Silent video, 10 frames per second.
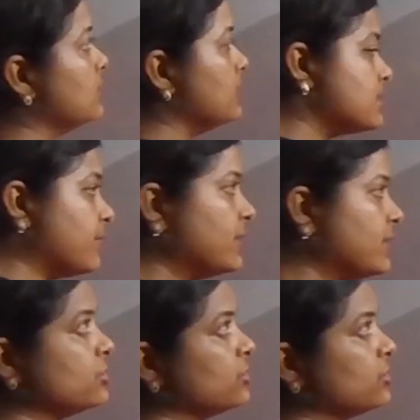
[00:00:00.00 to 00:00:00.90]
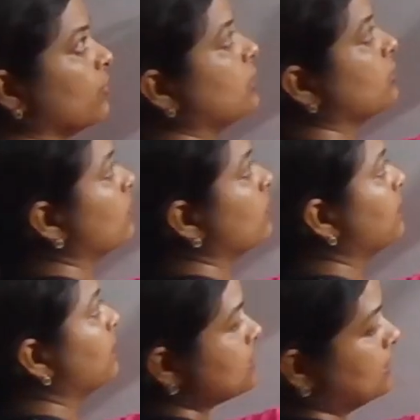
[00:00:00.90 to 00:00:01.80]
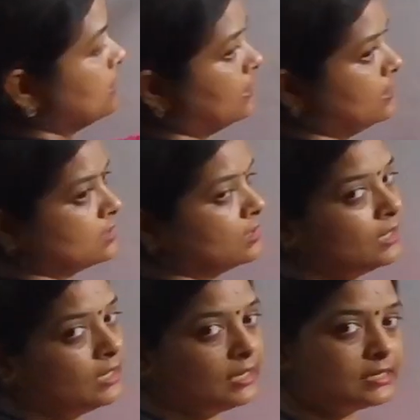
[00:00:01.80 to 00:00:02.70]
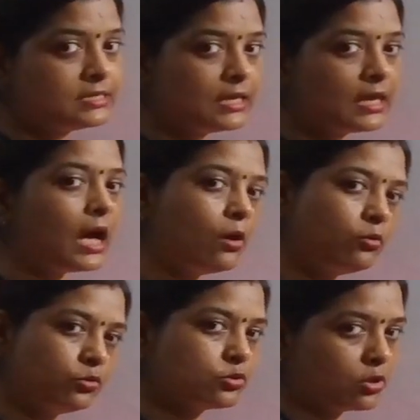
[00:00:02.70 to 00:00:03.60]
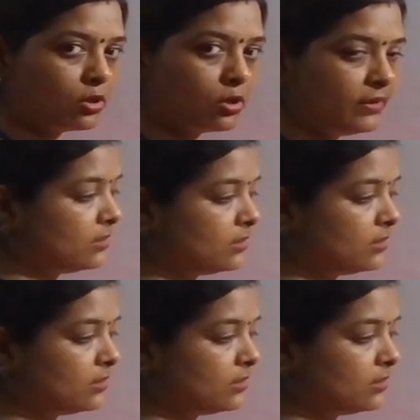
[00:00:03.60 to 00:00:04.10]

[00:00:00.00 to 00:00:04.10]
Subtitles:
this ratio into percentage. Let's see how to solve it.